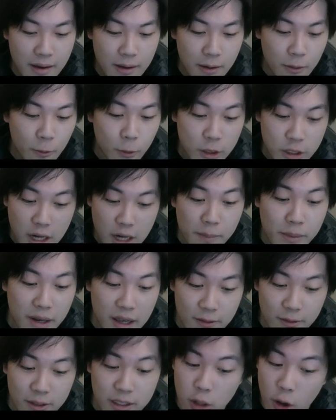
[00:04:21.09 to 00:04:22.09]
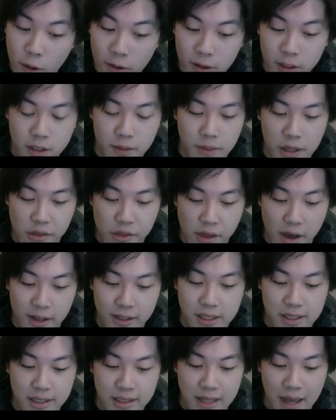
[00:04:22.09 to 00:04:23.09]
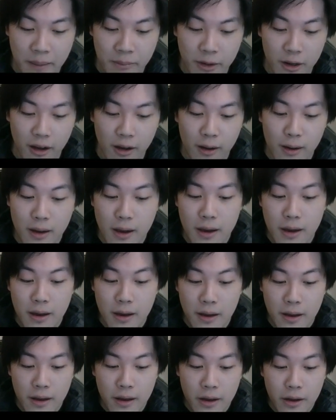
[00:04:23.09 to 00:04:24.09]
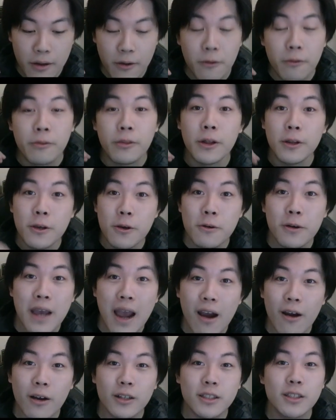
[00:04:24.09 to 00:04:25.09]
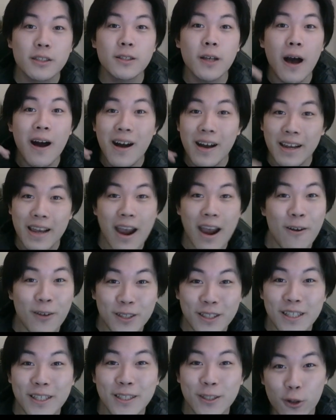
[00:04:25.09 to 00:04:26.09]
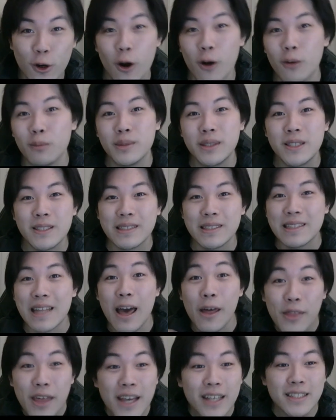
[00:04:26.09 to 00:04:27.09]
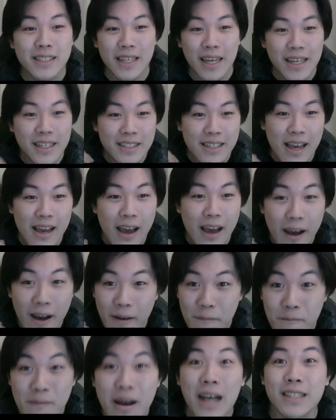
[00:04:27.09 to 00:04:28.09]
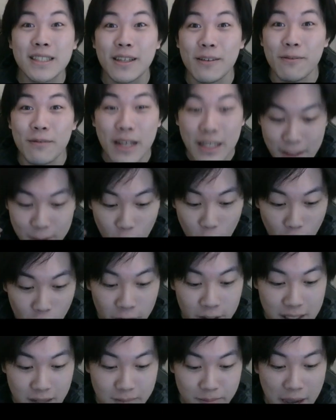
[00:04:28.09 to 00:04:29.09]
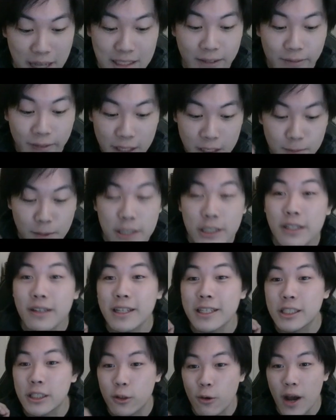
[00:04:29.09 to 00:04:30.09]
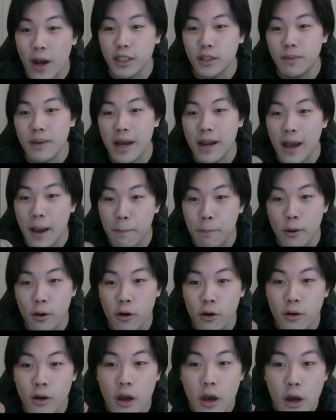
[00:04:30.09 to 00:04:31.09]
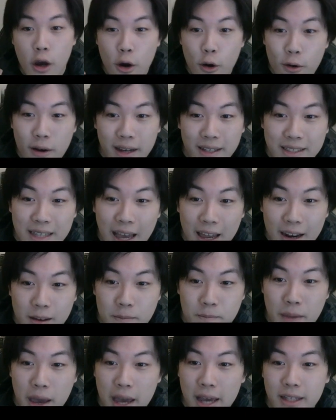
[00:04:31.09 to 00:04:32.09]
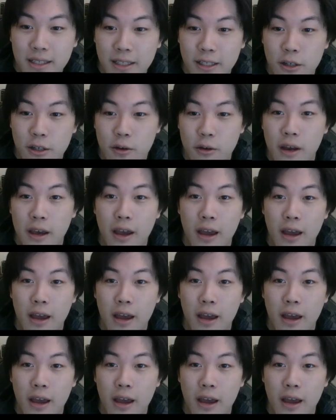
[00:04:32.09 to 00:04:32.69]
which I believe is going to be 30 stamina, the new characters are guaranteed drops. Now, this is massive. This is honestly massive, especially the Scratchman Apu, who is an amazing unit.